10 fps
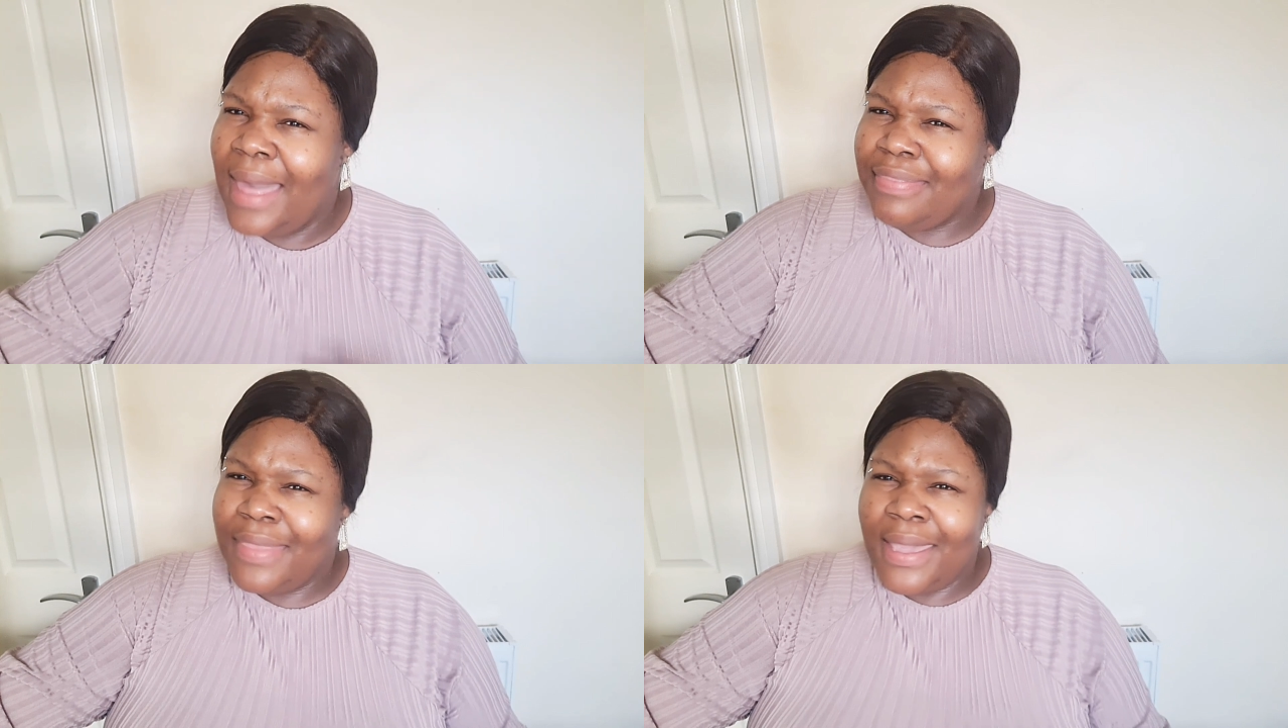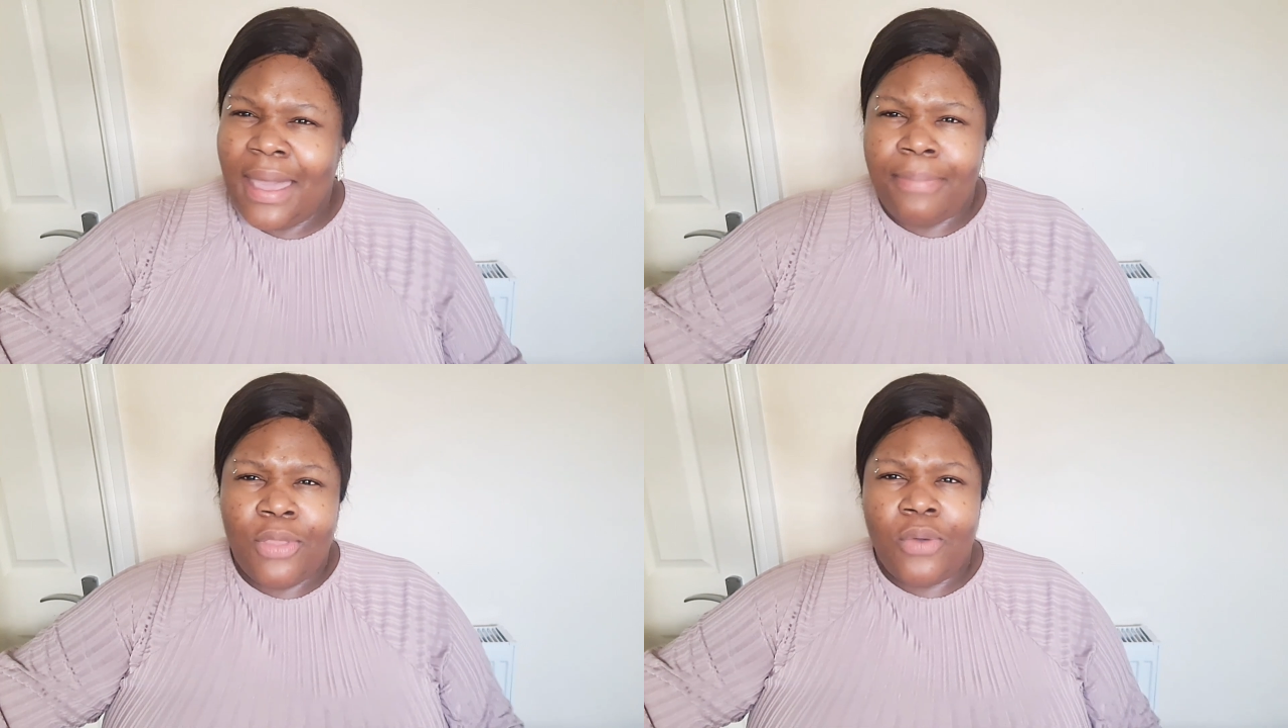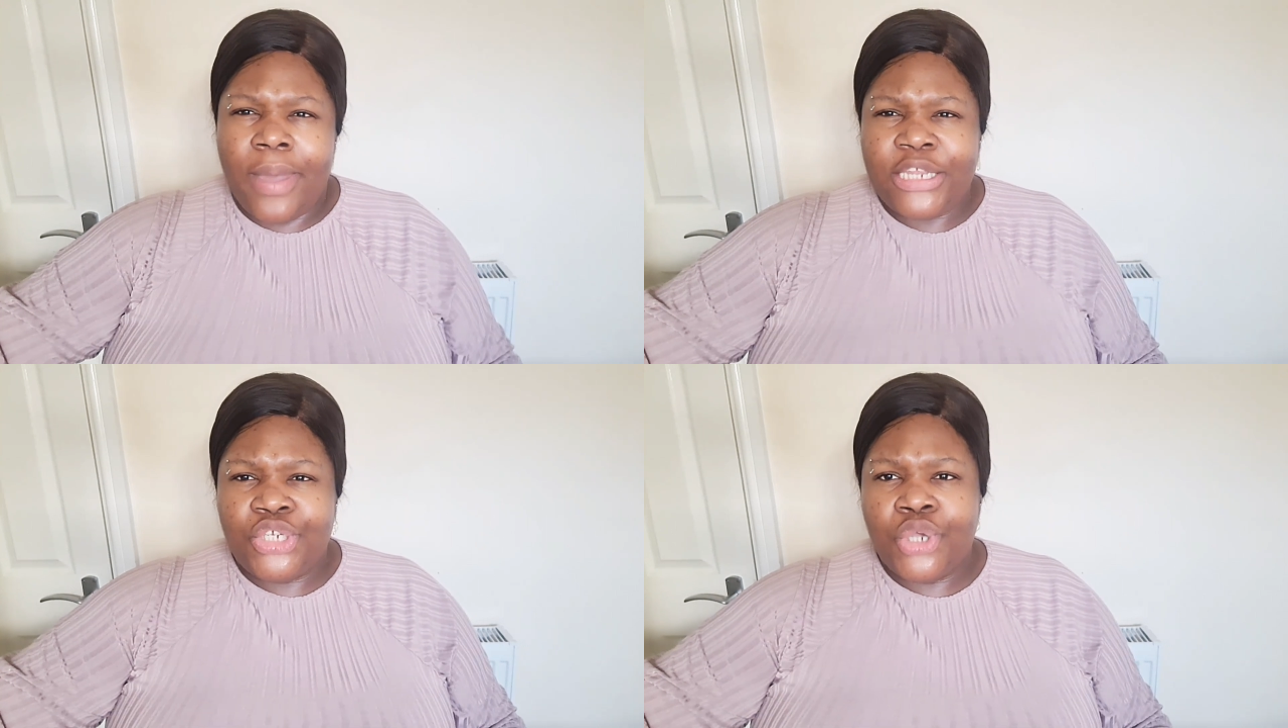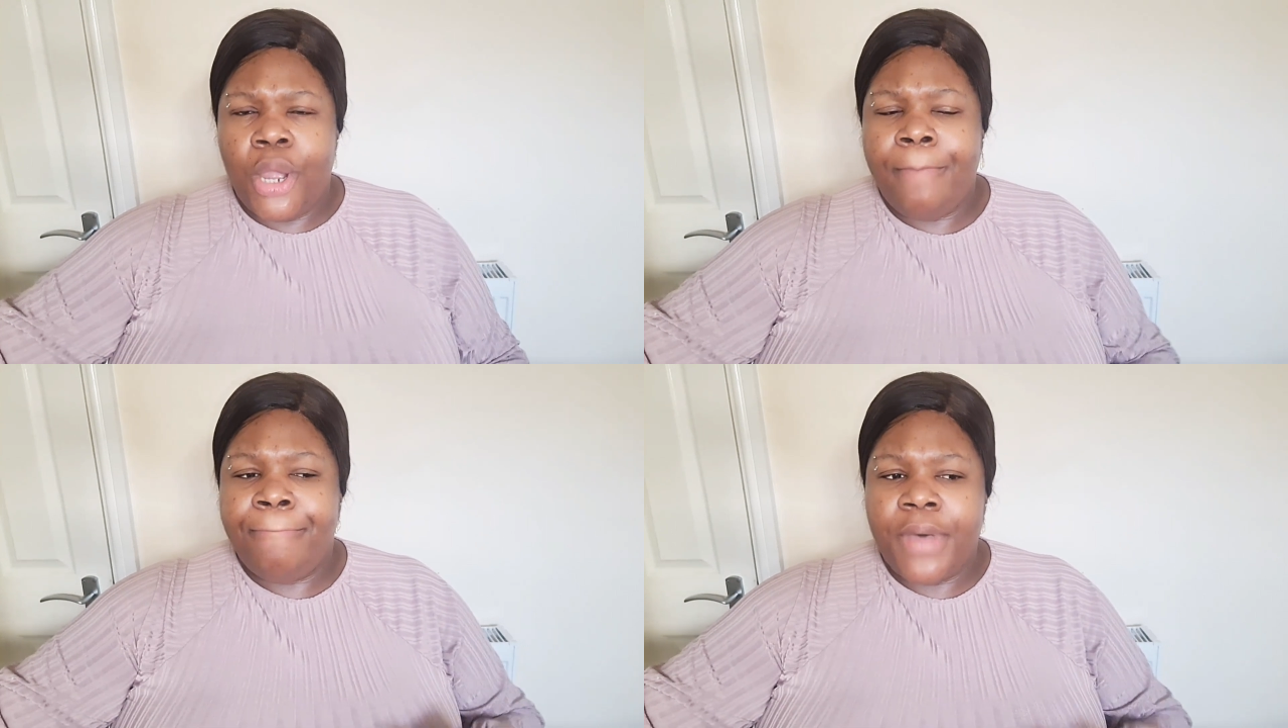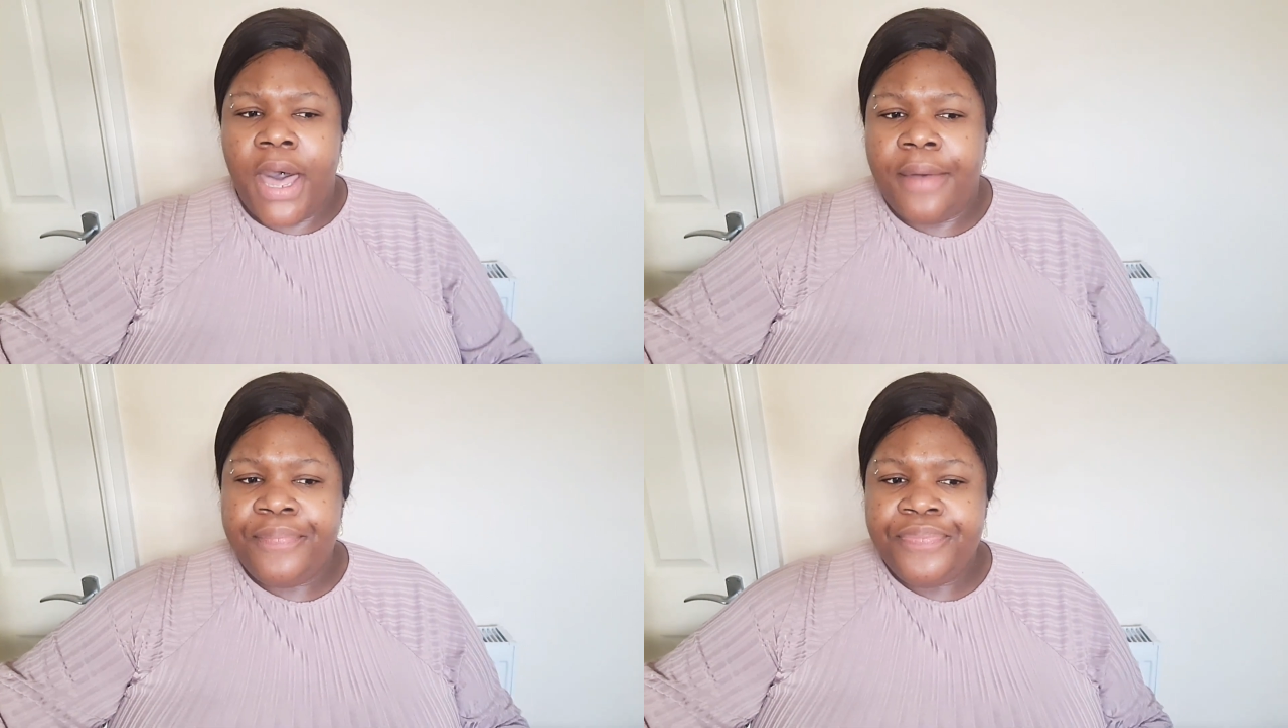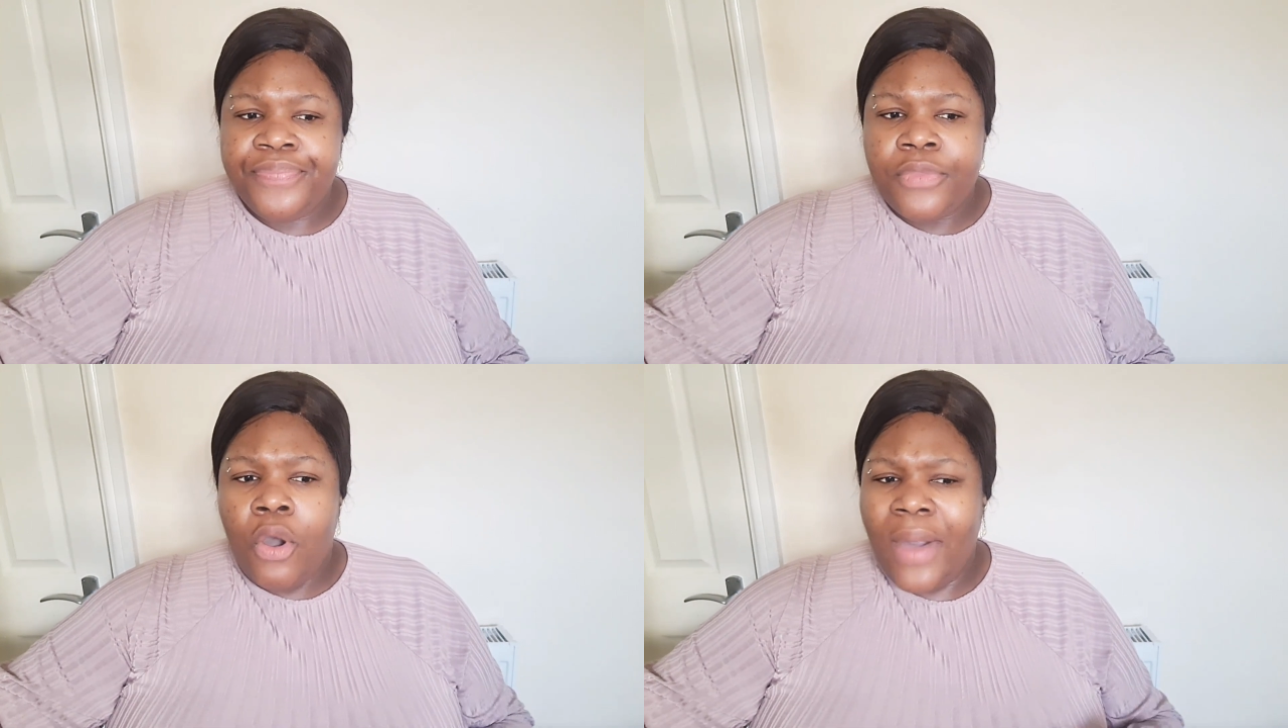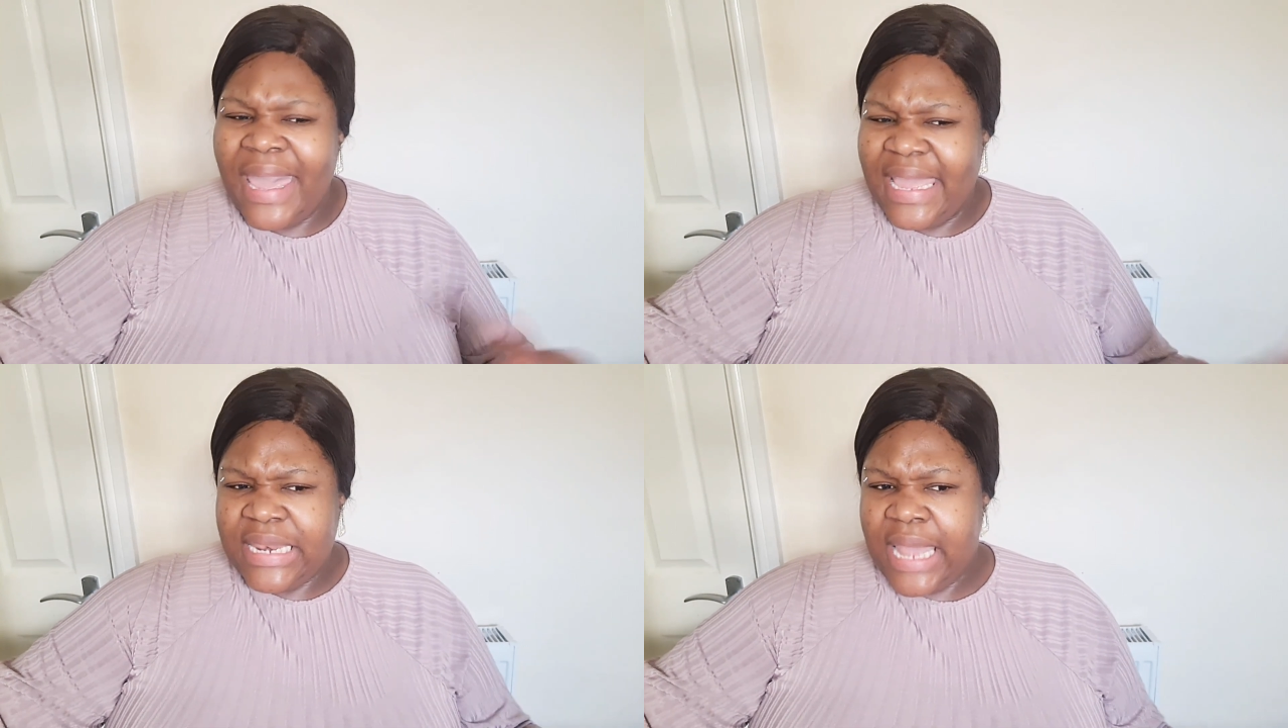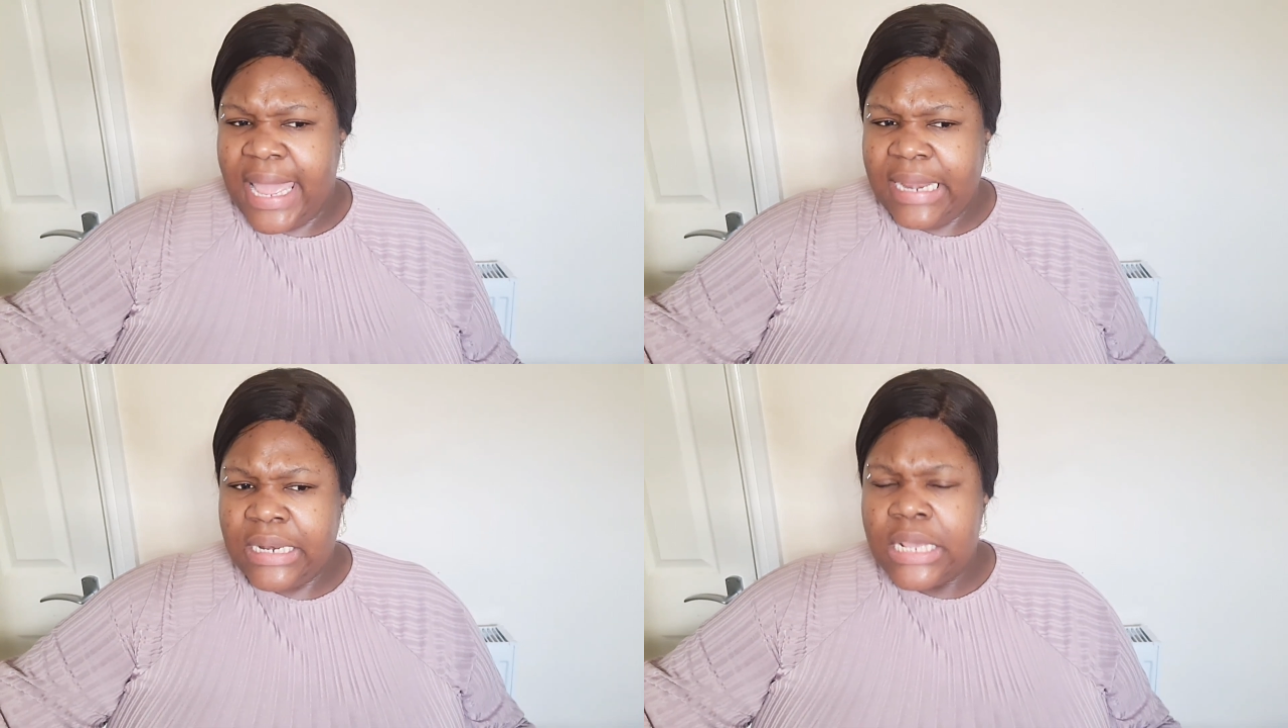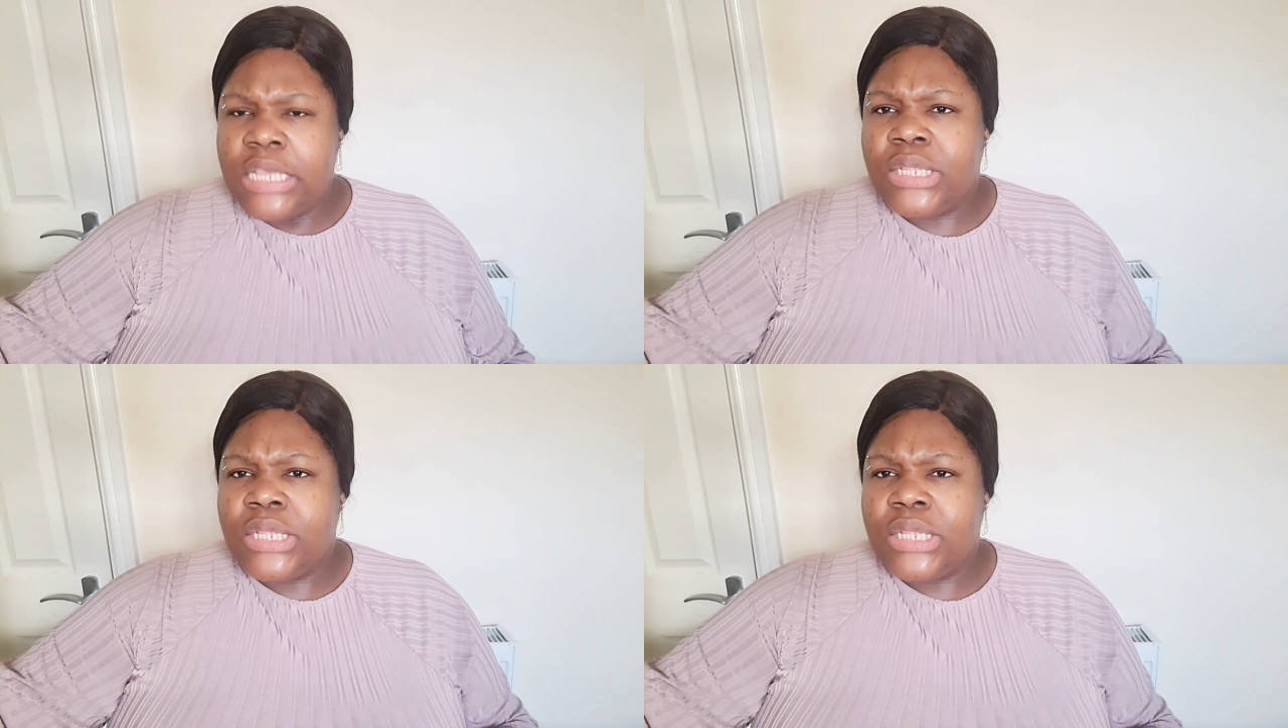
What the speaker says: I think, I'm not quite sure, but, or 8 and 9.